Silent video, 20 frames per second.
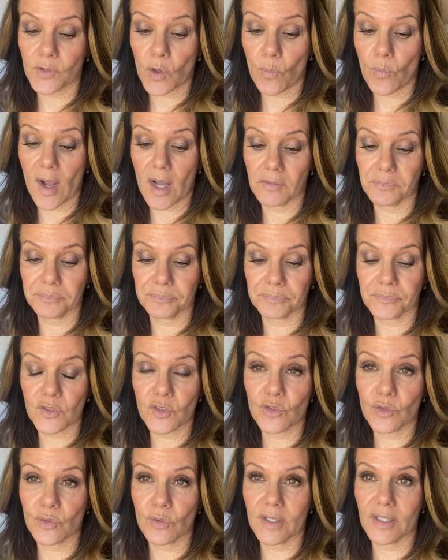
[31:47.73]
Wow.
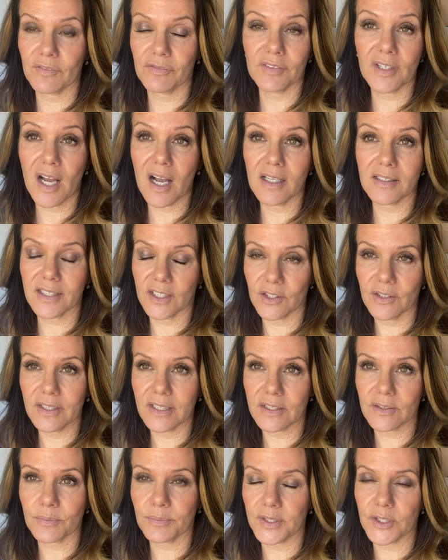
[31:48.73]
So if not, then you
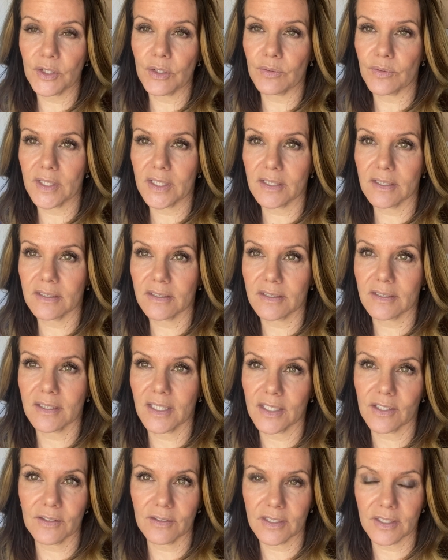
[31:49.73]
need to renew it.
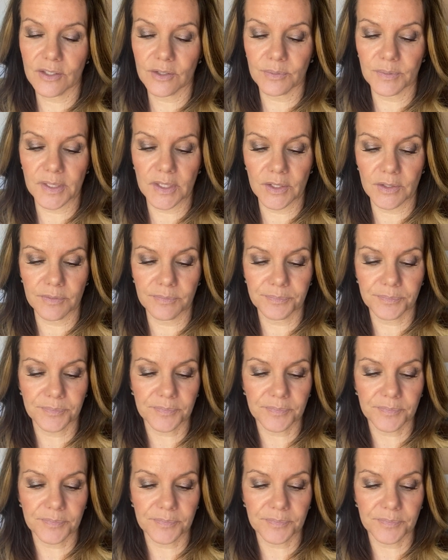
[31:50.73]
Like you need to renew it.